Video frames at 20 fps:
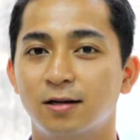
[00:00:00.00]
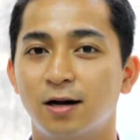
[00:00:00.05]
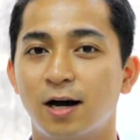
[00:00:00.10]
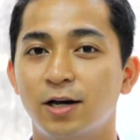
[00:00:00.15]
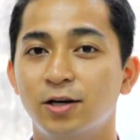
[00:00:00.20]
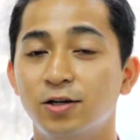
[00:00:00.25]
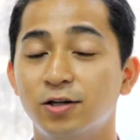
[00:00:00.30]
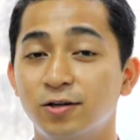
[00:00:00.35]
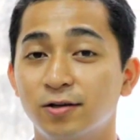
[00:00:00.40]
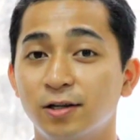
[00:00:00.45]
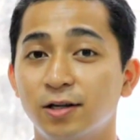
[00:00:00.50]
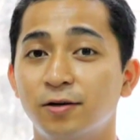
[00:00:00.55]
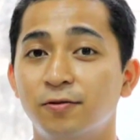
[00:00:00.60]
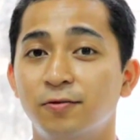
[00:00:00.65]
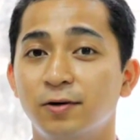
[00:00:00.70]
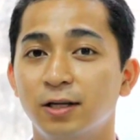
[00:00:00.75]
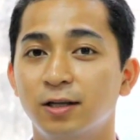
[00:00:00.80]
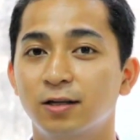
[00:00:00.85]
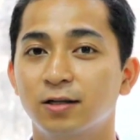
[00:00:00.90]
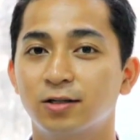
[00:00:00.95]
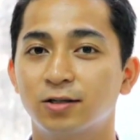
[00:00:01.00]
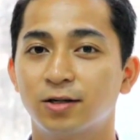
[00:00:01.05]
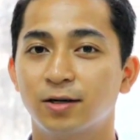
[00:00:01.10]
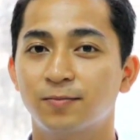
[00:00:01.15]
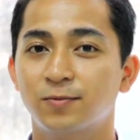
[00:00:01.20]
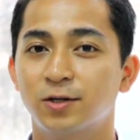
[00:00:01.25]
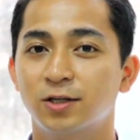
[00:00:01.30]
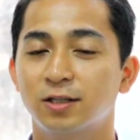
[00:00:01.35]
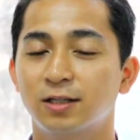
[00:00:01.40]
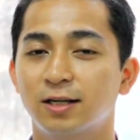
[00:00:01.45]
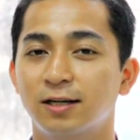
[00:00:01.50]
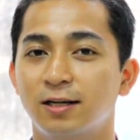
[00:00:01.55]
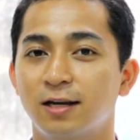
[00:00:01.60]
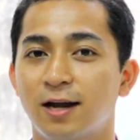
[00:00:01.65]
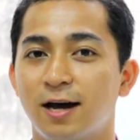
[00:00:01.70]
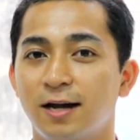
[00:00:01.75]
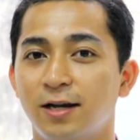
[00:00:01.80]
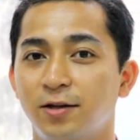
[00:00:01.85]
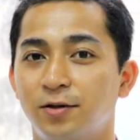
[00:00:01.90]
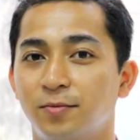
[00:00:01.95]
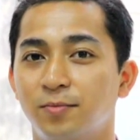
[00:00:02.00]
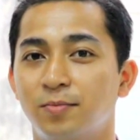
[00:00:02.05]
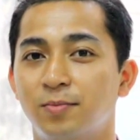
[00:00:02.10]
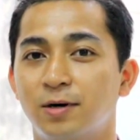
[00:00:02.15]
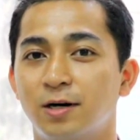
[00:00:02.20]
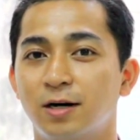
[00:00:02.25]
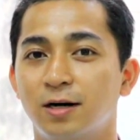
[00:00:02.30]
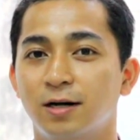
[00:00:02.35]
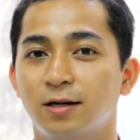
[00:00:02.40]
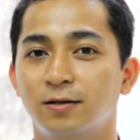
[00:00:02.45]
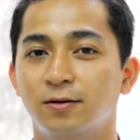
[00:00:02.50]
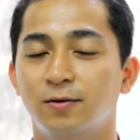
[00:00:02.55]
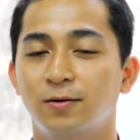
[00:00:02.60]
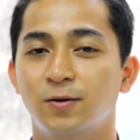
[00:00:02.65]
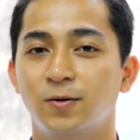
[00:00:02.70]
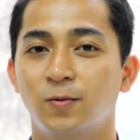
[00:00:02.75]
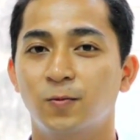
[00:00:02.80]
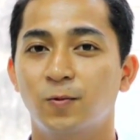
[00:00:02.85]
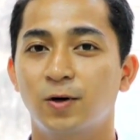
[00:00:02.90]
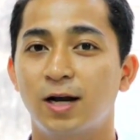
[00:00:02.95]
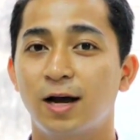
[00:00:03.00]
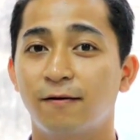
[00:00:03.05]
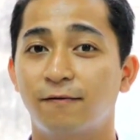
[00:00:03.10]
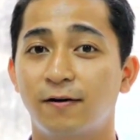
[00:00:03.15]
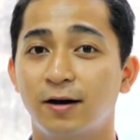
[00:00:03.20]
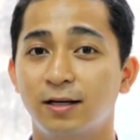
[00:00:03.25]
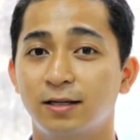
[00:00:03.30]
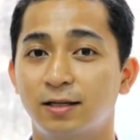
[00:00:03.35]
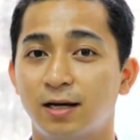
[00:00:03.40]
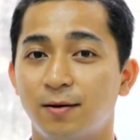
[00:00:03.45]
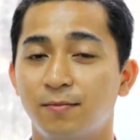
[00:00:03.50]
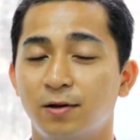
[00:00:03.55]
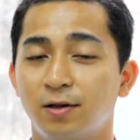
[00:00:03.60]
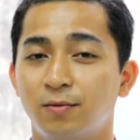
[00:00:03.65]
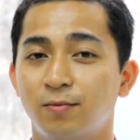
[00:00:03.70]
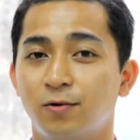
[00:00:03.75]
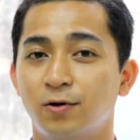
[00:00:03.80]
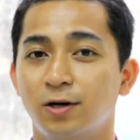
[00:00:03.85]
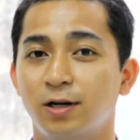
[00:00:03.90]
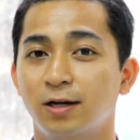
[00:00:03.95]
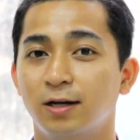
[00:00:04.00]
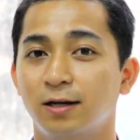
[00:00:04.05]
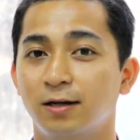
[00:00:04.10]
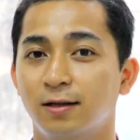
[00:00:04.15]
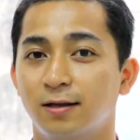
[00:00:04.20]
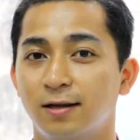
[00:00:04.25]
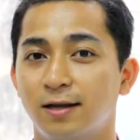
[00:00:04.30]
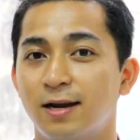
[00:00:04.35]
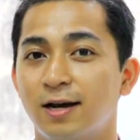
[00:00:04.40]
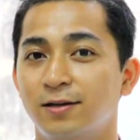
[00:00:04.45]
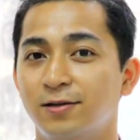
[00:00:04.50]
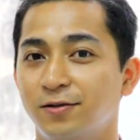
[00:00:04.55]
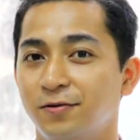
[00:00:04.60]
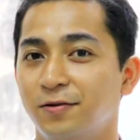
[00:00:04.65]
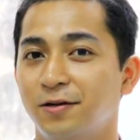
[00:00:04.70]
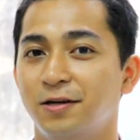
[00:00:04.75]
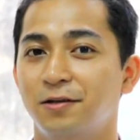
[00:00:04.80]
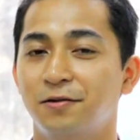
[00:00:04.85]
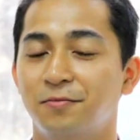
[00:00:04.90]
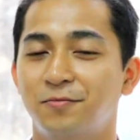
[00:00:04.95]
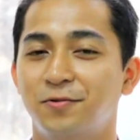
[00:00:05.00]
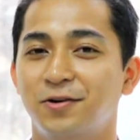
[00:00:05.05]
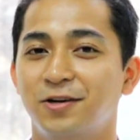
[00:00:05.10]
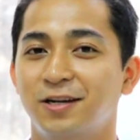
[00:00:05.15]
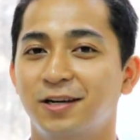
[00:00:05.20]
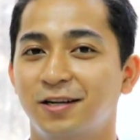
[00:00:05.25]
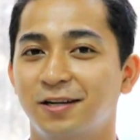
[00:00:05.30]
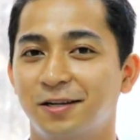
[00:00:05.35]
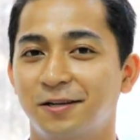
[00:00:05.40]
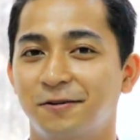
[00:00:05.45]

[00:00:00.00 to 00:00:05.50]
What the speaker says: I usually read the scriptures at night, but when I find time in the morning, then I do it in the morning.